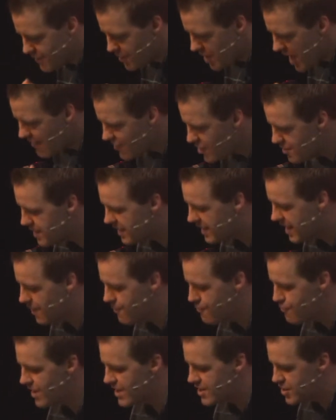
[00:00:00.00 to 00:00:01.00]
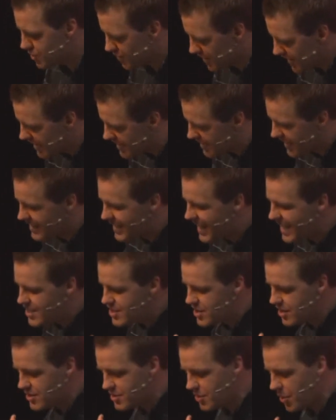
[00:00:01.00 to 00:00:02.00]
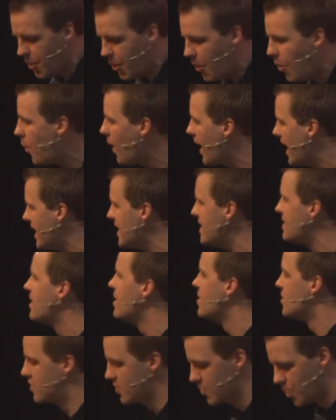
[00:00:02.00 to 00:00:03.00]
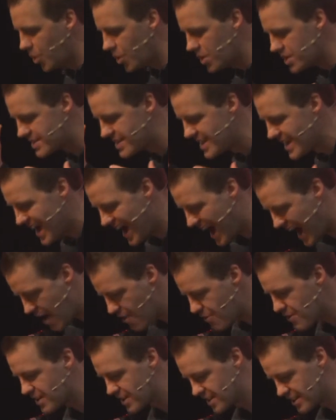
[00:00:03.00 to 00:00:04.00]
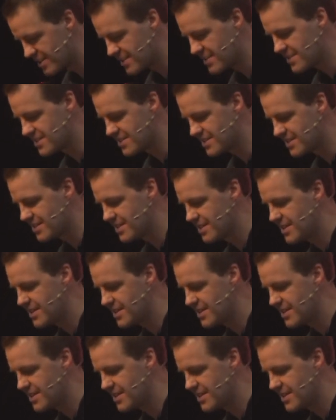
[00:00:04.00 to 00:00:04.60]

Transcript: you ever become rich, your inclination is always towards arrogance.